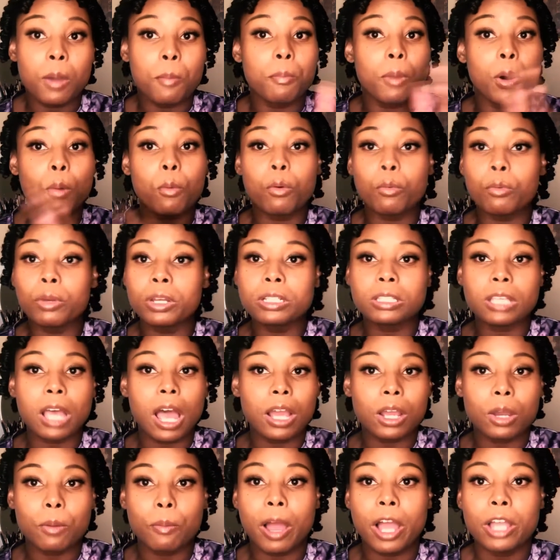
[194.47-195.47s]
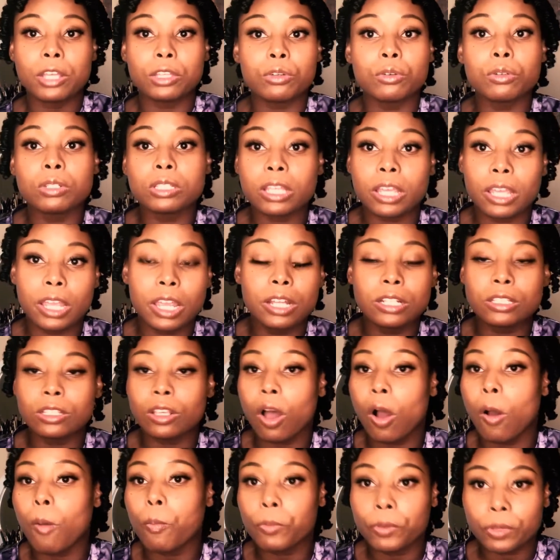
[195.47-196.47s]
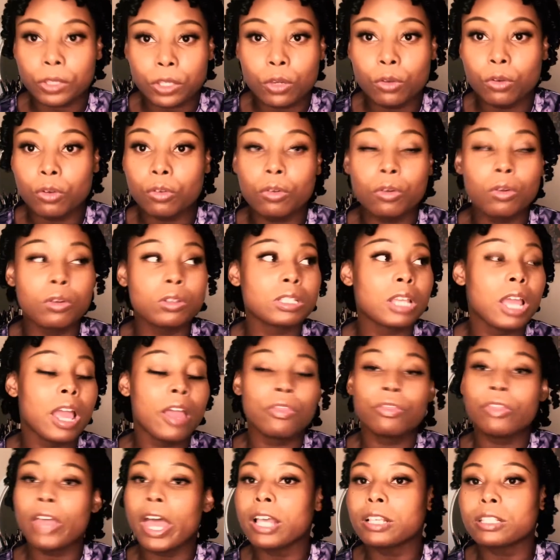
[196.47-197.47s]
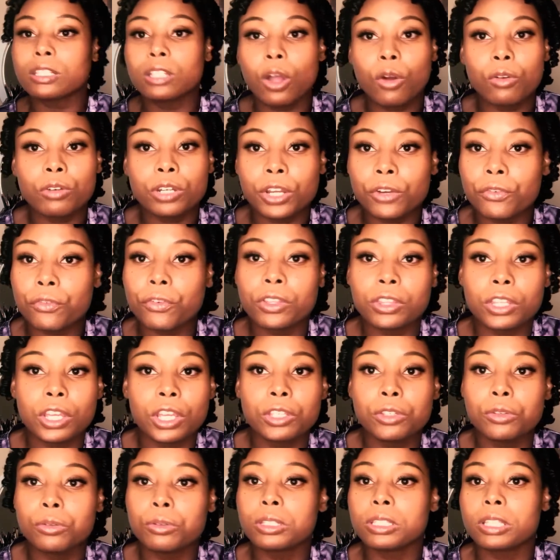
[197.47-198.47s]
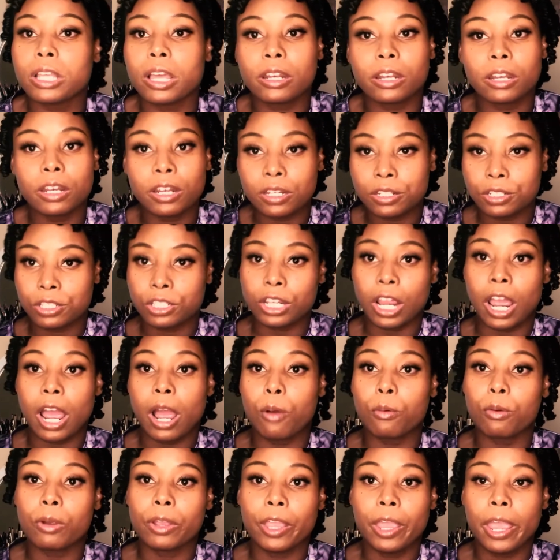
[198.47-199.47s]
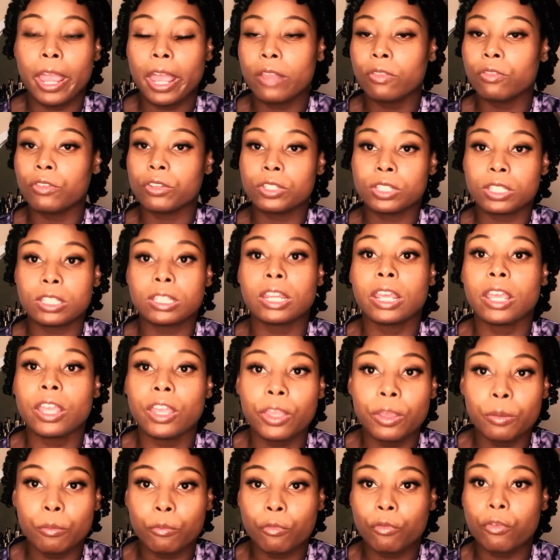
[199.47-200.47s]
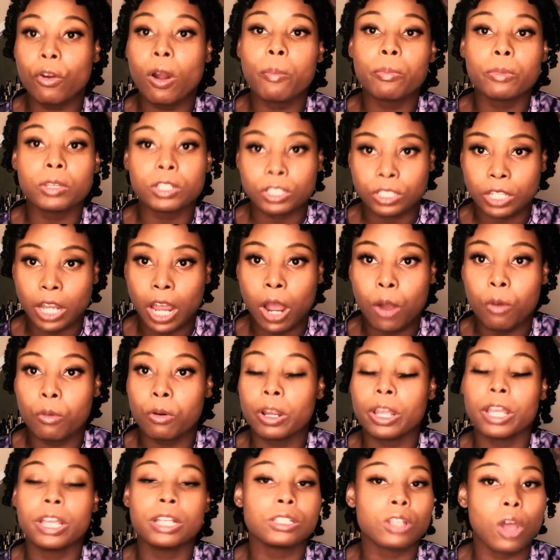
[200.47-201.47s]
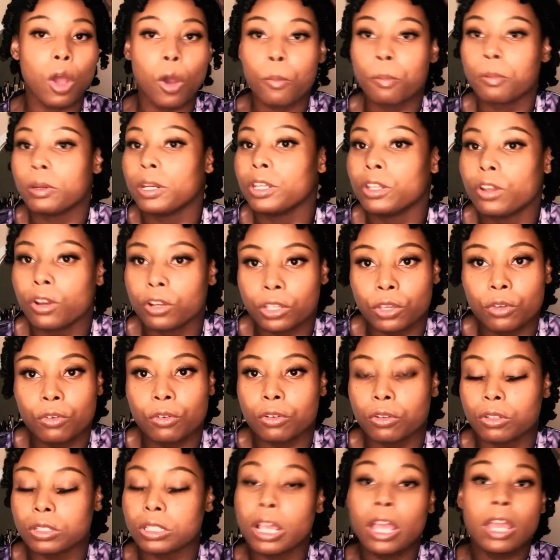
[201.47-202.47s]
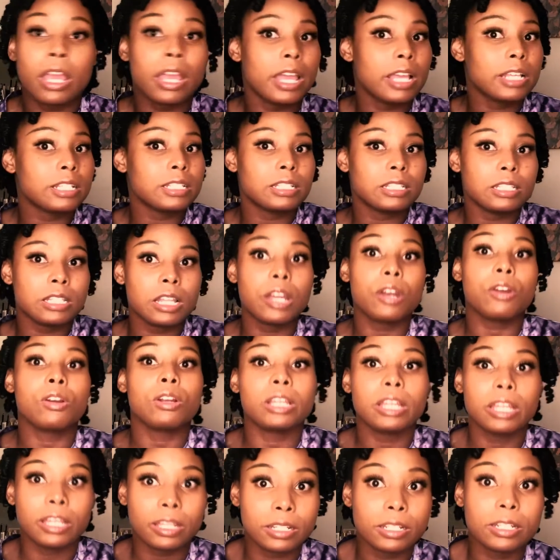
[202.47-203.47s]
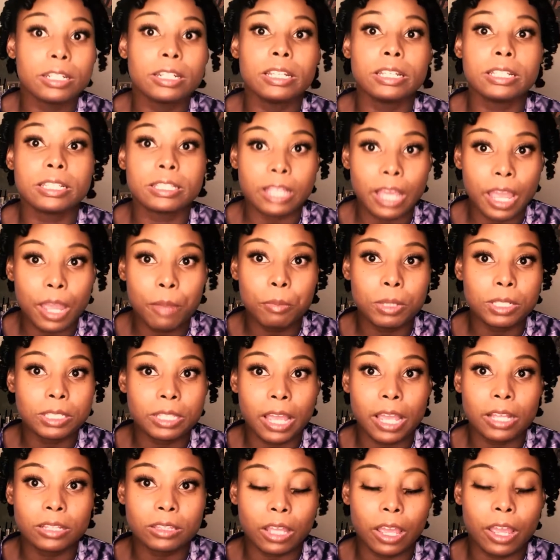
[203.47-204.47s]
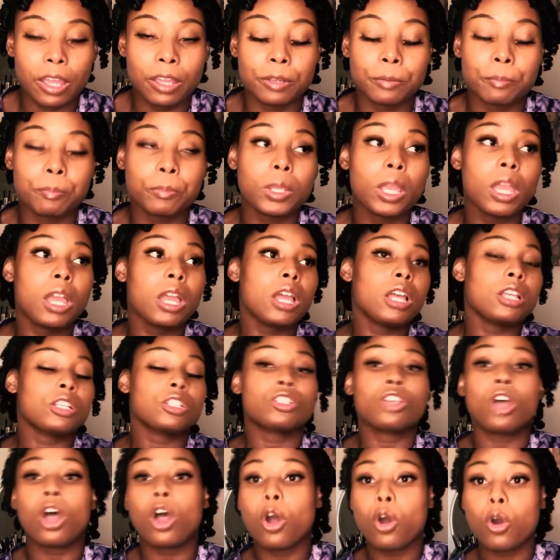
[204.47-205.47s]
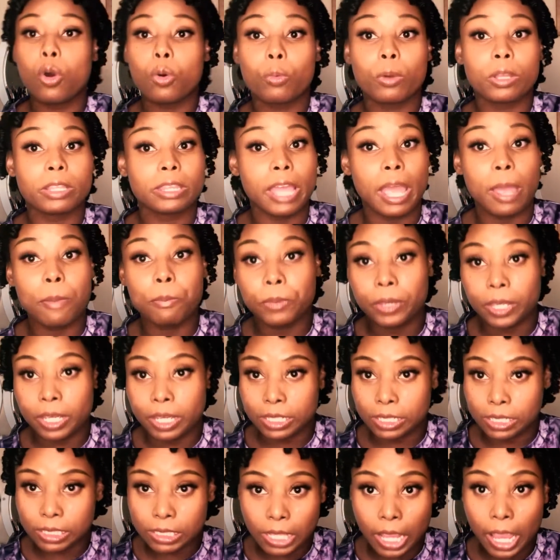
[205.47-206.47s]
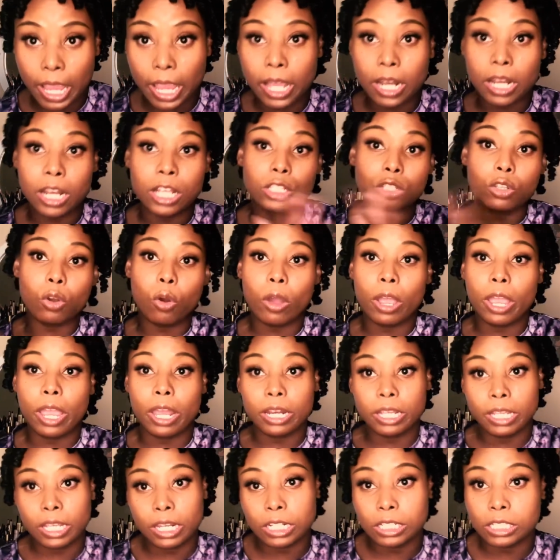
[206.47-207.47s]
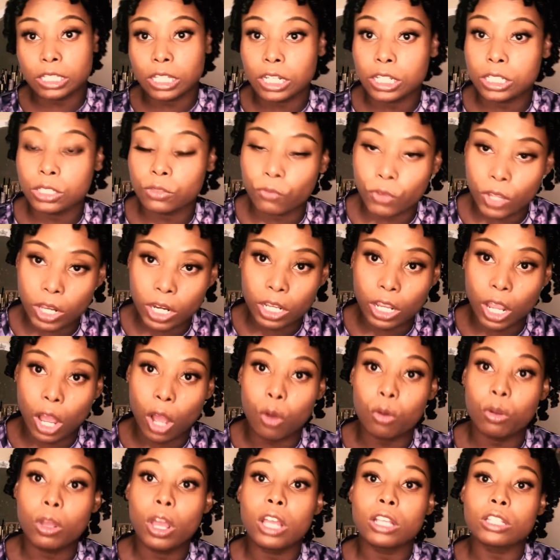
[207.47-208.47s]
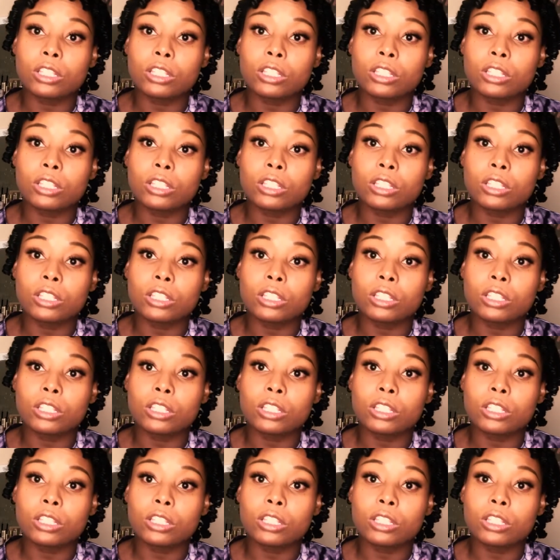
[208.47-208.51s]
But when we talk about using heat to open cuticles, that's no different than you standing in the shower and the steam from the shower is opening your cuticles. It's literally the same exact thing. So with that being said, let's go ahead and get into this video.